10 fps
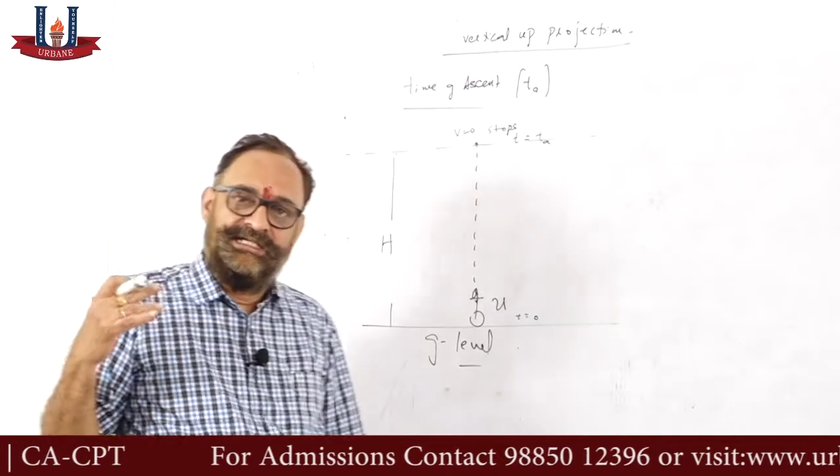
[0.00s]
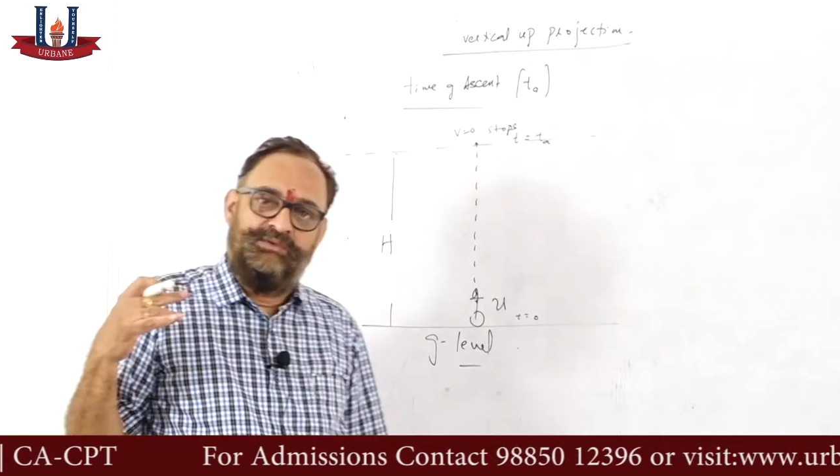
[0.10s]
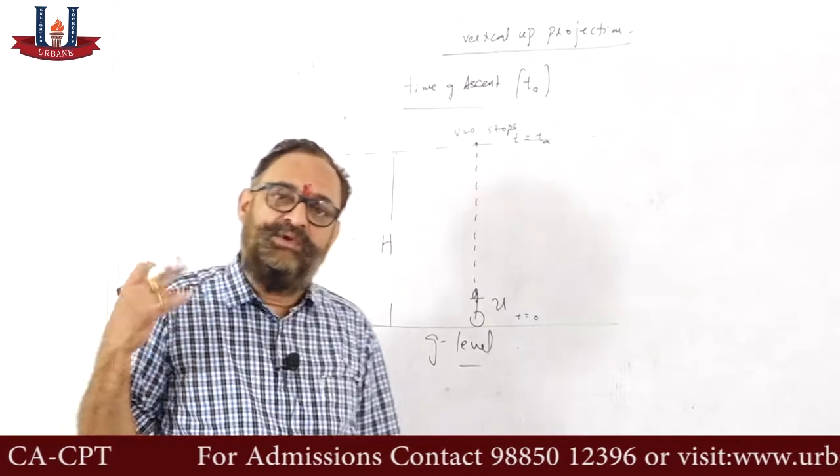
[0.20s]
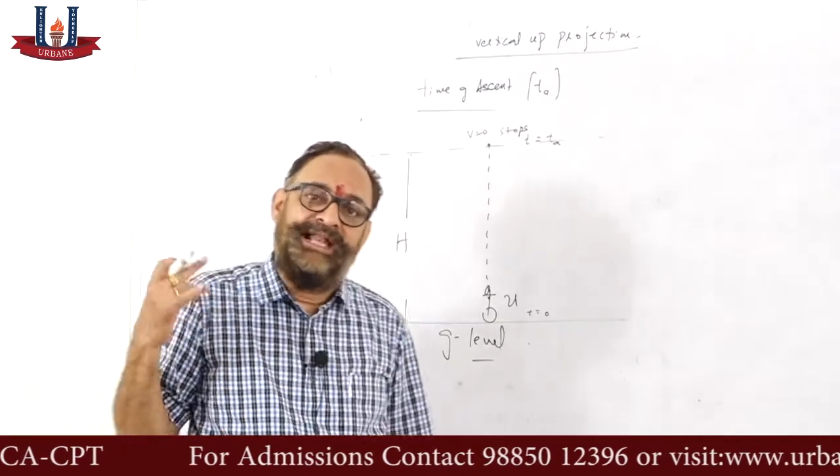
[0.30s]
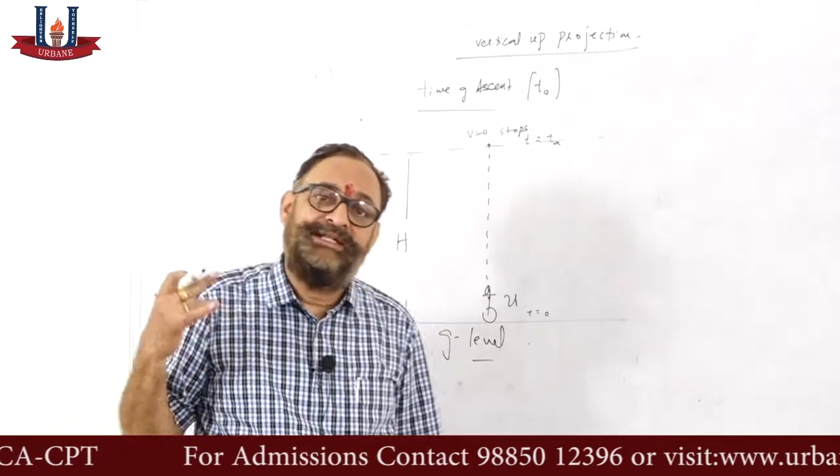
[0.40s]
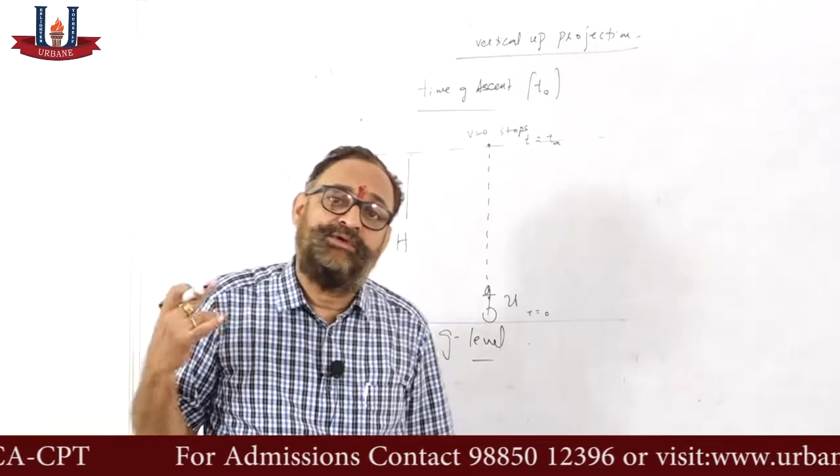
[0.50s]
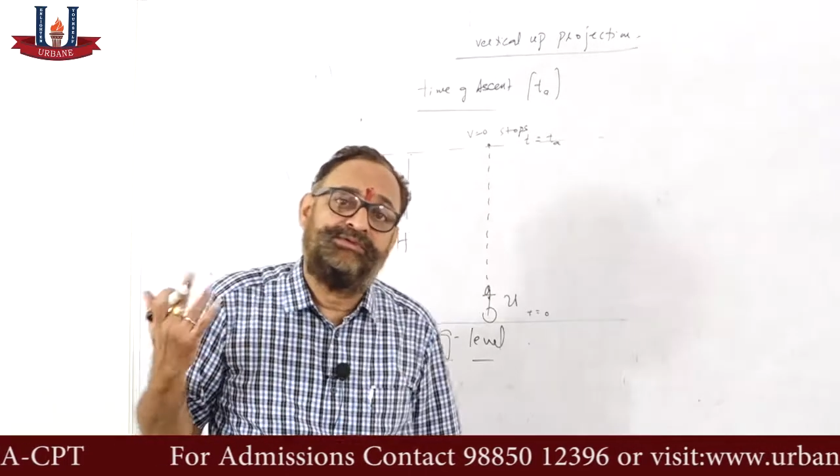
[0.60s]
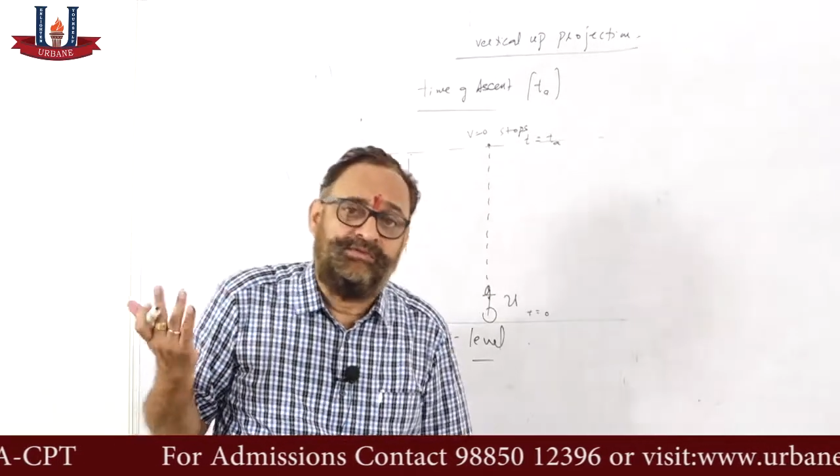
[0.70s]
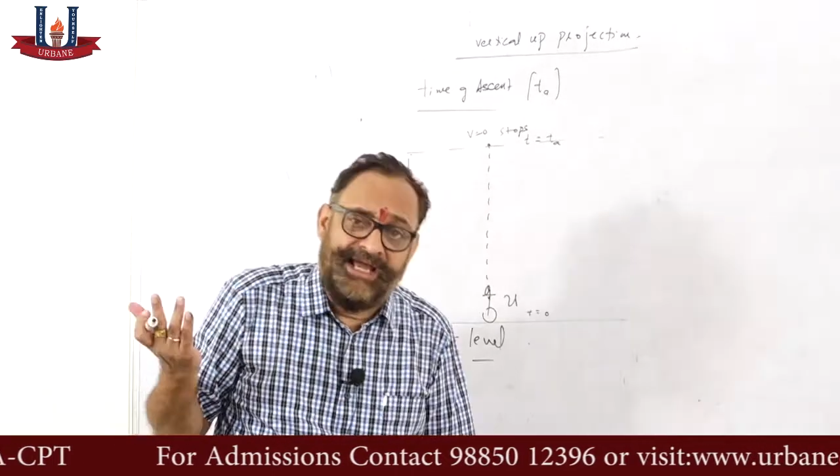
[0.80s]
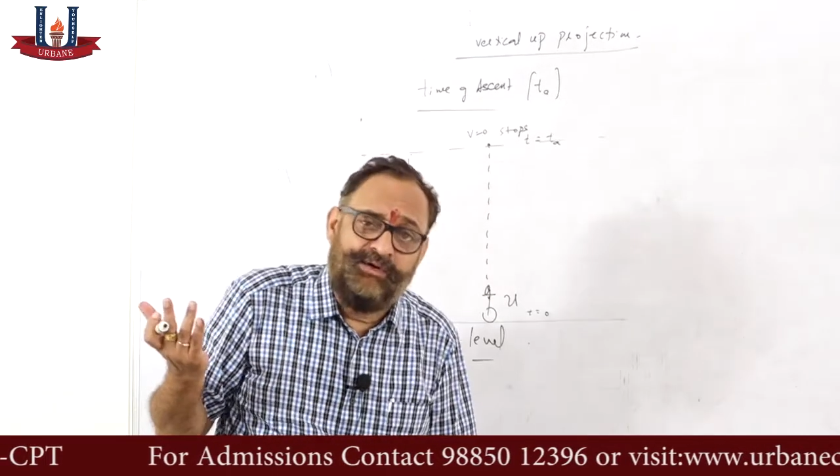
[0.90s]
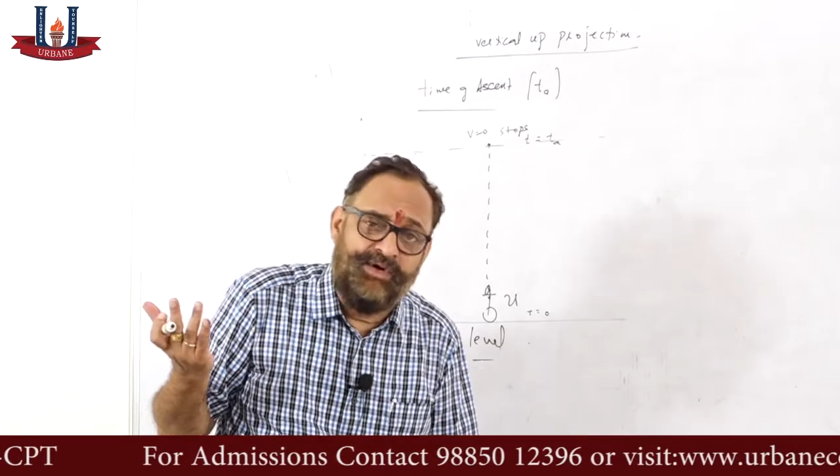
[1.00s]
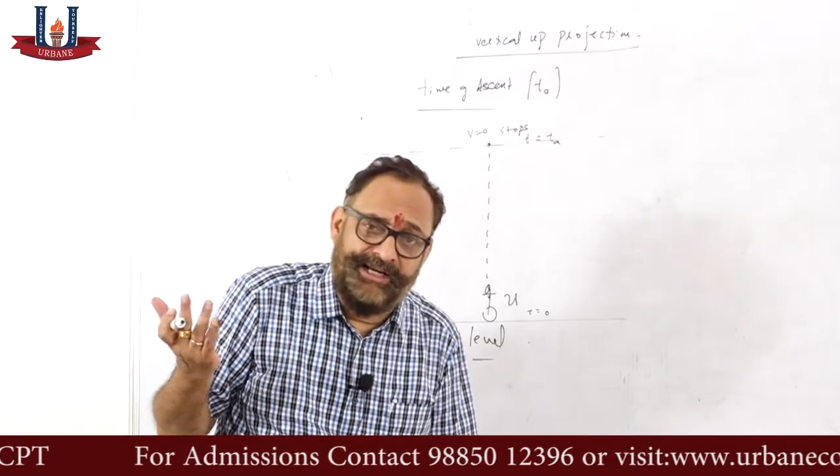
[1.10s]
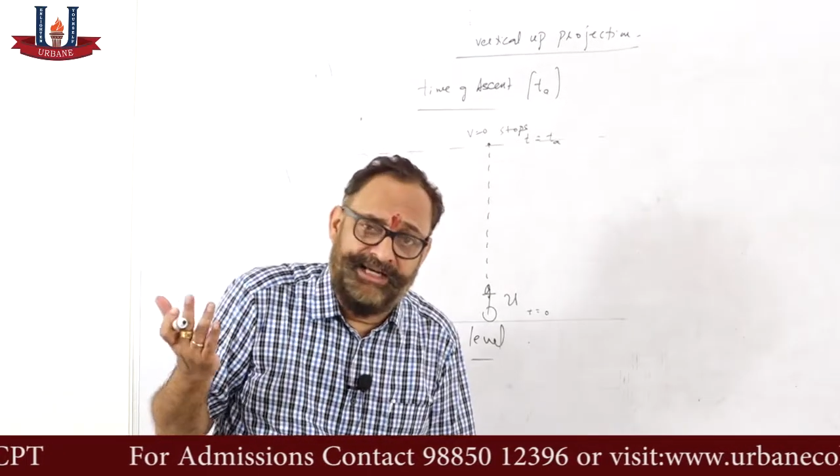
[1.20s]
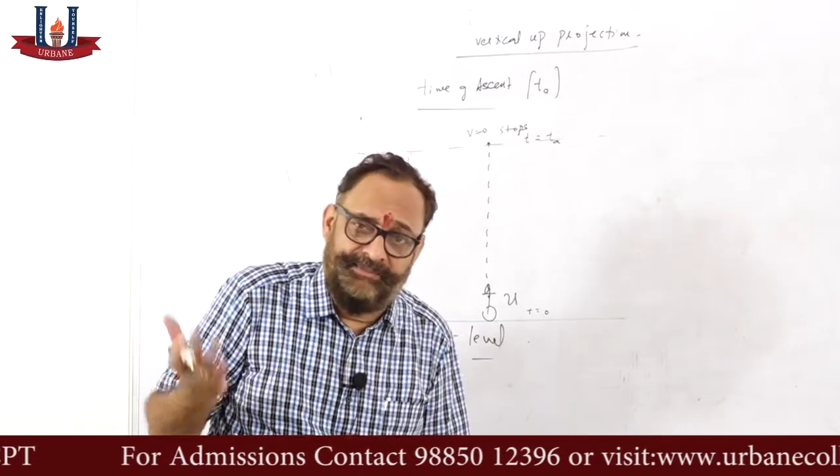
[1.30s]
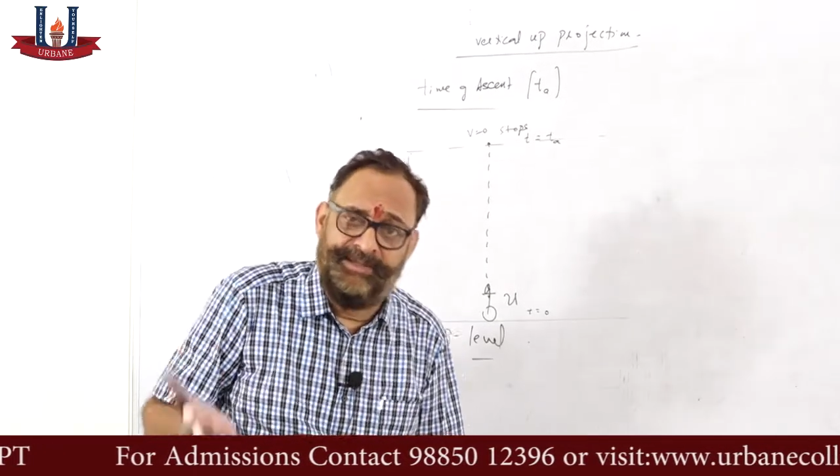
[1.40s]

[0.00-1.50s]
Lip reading: value of the y coordinate,